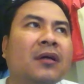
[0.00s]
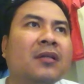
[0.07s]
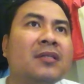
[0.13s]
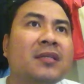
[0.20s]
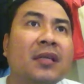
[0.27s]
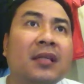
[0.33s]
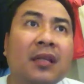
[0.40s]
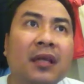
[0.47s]

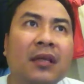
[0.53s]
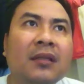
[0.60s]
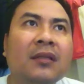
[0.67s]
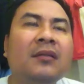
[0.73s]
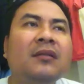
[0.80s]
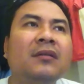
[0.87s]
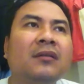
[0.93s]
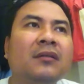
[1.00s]
sitting
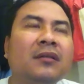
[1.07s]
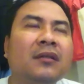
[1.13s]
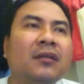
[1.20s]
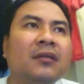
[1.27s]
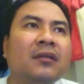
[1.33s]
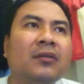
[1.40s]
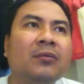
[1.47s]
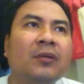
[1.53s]

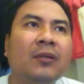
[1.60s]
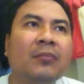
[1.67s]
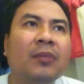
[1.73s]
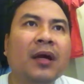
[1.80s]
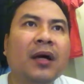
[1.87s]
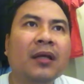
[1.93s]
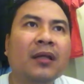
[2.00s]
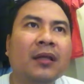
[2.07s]
doing
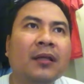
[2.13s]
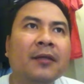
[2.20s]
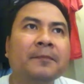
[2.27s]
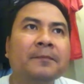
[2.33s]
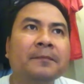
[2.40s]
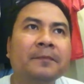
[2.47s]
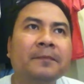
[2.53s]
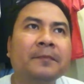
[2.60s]
vlogging.
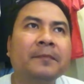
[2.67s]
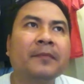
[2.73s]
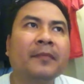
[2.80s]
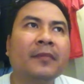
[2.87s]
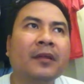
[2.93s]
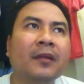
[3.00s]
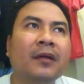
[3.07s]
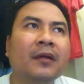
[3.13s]

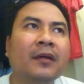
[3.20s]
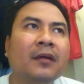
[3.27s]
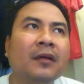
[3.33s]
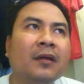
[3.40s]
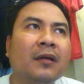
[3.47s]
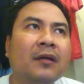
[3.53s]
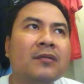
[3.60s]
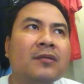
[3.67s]

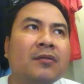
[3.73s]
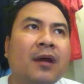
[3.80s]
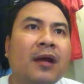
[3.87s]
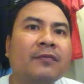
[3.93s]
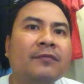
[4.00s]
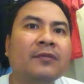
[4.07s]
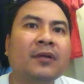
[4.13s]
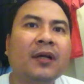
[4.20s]
And so
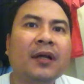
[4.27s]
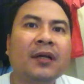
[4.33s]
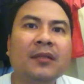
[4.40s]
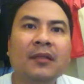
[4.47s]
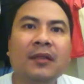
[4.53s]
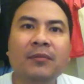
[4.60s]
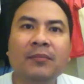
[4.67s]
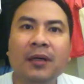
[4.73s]
after I
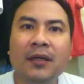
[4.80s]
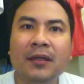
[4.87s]
did